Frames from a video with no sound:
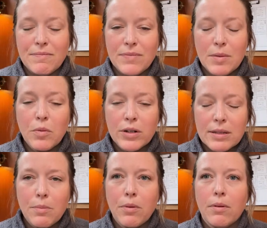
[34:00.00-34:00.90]
The more
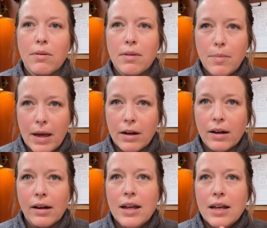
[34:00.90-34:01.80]
simple, the
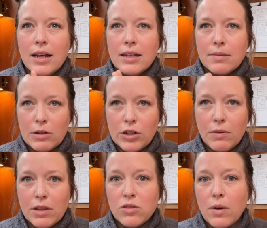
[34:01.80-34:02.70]
better, especially
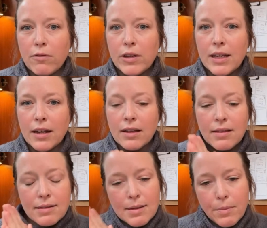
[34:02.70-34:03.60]
with the 12-week year.
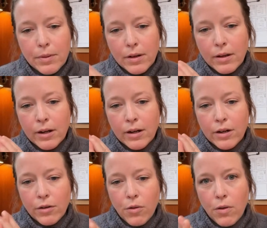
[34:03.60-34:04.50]
The simpler
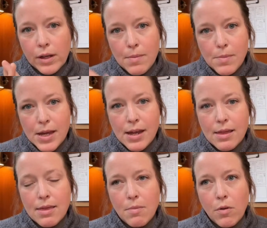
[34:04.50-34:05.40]
your goal can be,
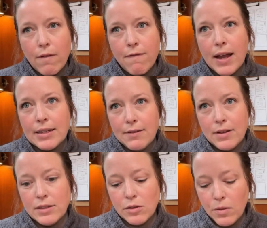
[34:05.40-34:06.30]
the more effective
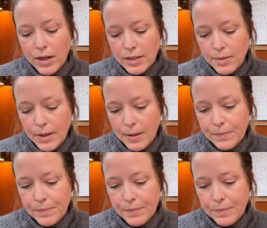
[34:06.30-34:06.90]
it's going to be.